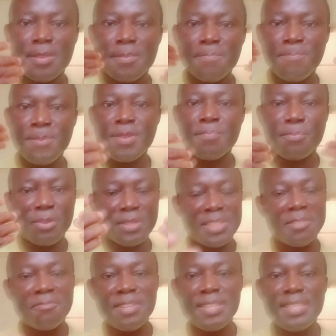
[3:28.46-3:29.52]
be
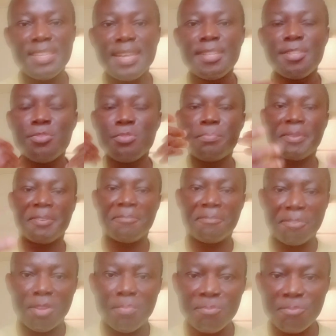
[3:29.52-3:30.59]
motivated to
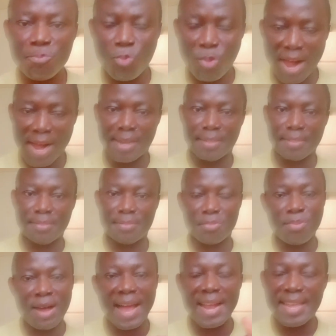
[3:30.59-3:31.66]
perform well
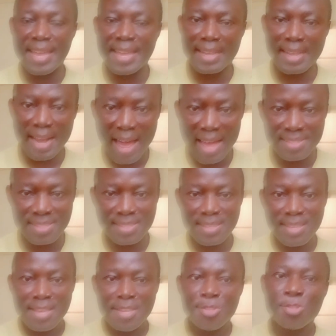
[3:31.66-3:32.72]
while in class.
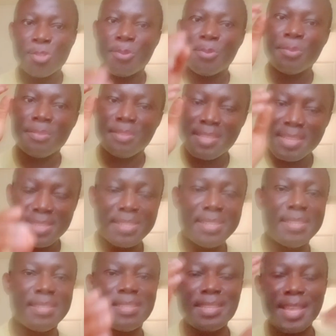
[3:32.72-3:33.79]
So this
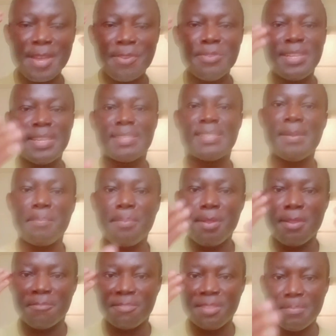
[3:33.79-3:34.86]
is a good example
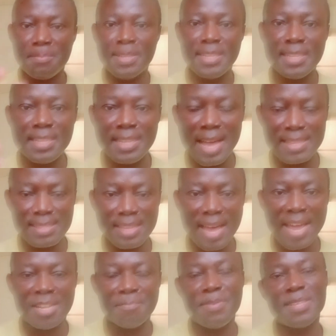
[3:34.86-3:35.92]
of debilitating
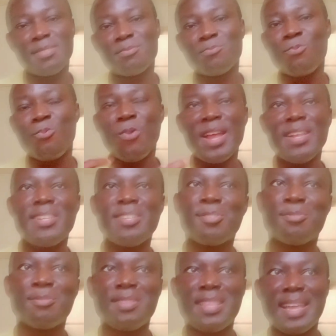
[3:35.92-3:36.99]
anxiety. But when the
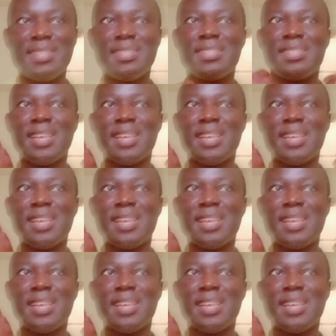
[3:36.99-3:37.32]
student